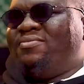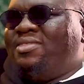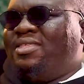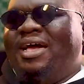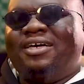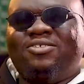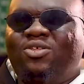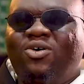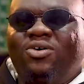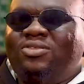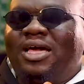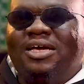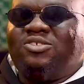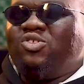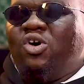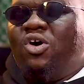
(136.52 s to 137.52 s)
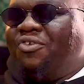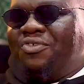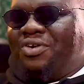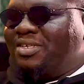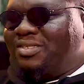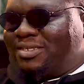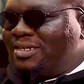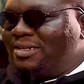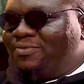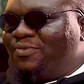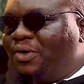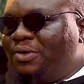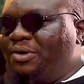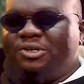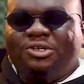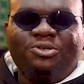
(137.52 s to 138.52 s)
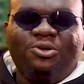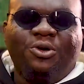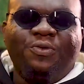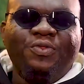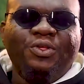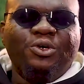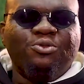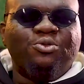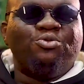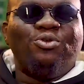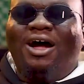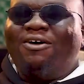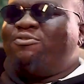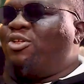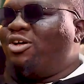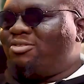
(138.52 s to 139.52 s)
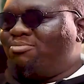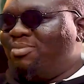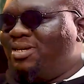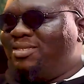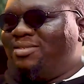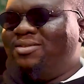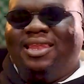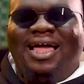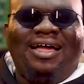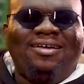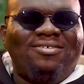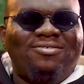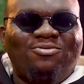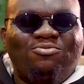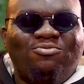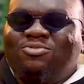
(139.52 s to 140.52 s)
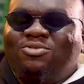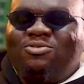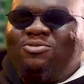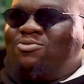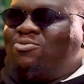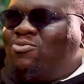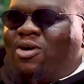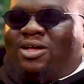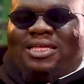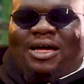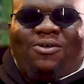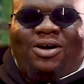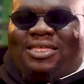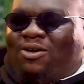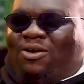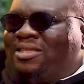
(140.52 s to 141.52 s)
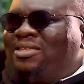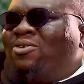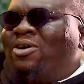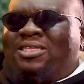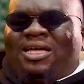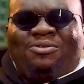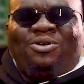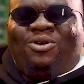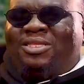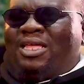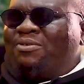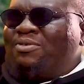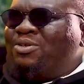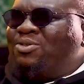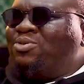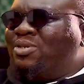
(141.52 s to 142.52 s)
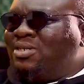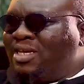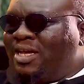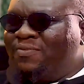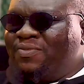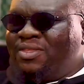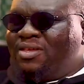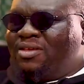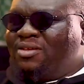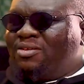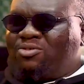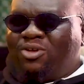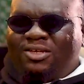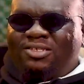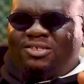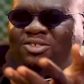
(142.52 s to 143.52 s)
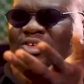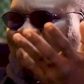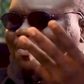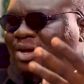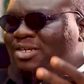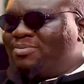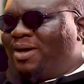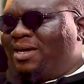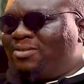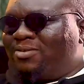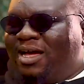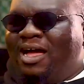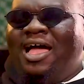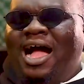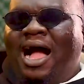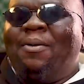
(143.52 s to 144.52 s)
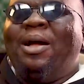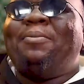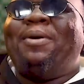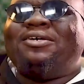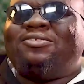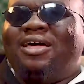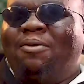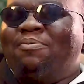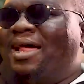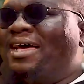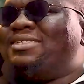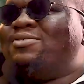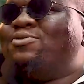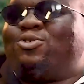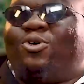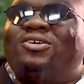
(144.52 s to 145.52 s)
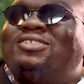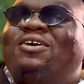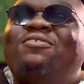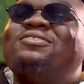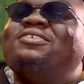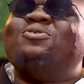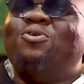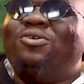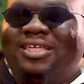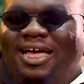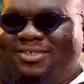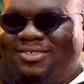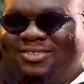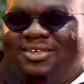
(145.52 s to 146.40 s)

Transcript: There's no reason for Rodrygo to have not made, like, what are we doing here? Does he support Barcelona? How many Barcelona players even scored 17 goals last